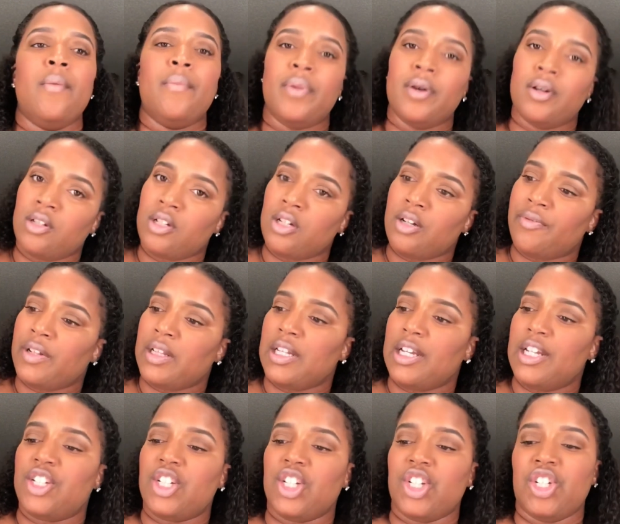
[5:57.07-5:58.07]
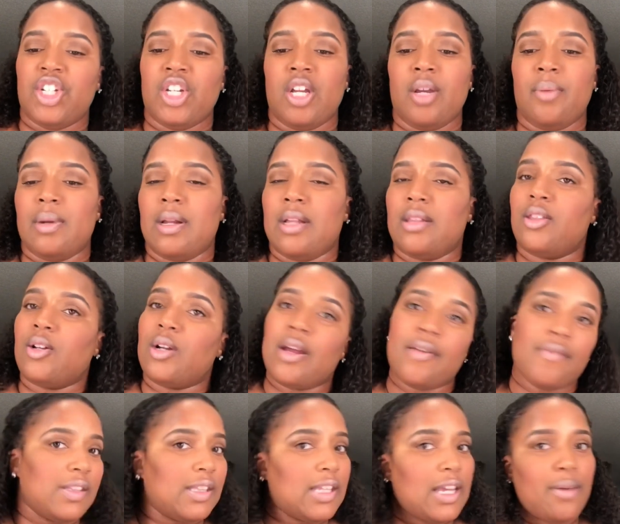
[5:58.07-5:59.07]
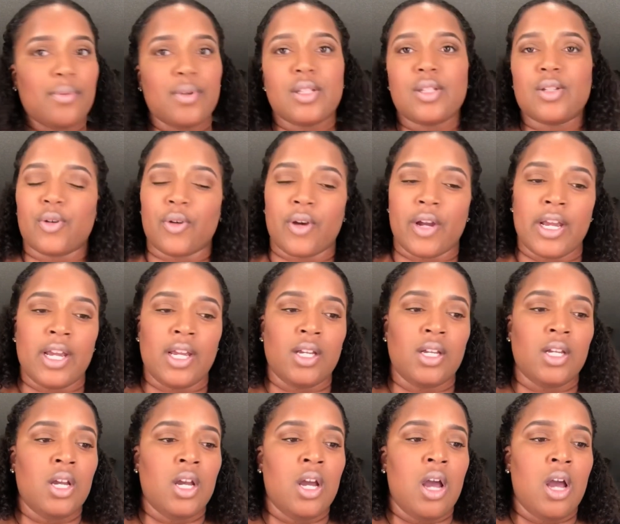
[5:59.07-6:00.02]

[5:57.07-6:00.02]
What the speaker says: building a relationship, and I thought everything was great.